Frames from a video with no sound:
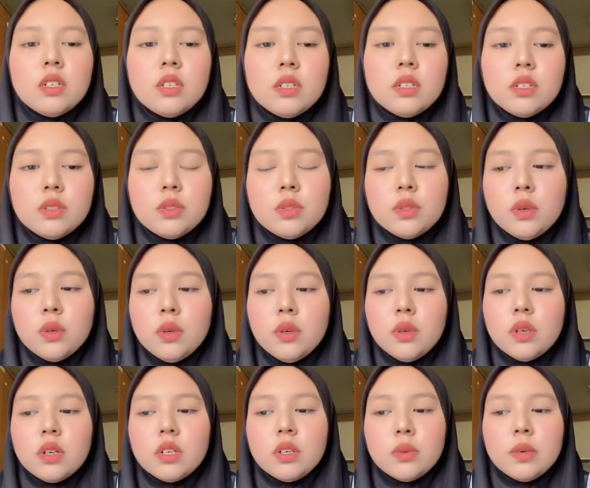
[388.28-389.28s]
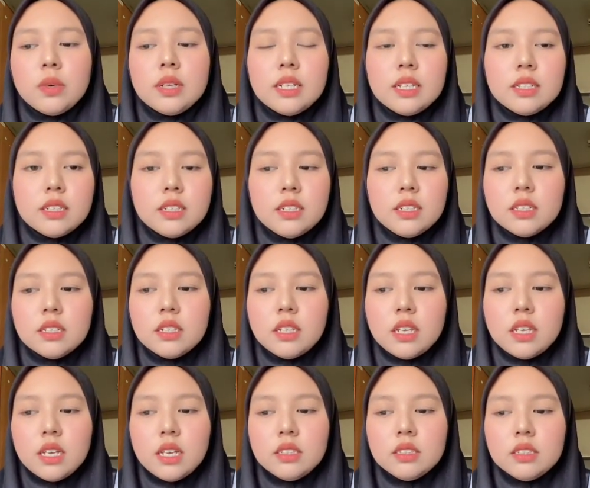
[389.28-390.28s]
So 100
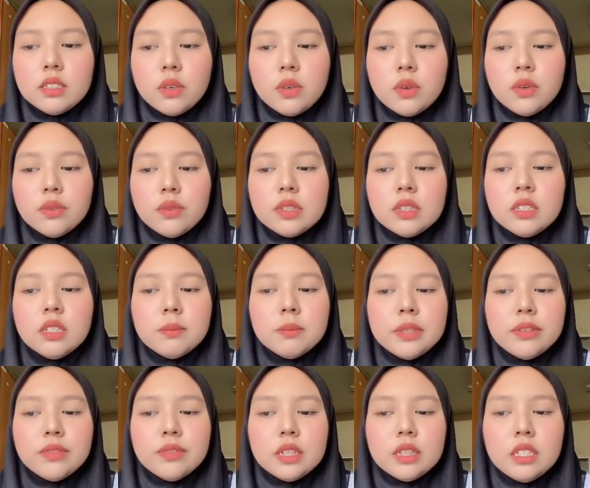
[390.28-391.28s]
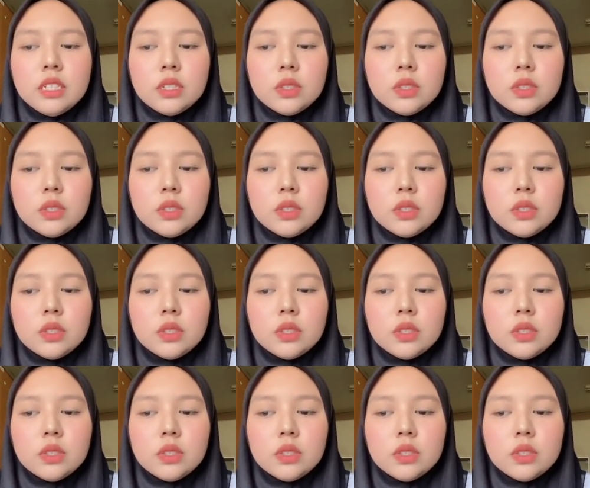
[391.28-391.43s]
AS over BVD.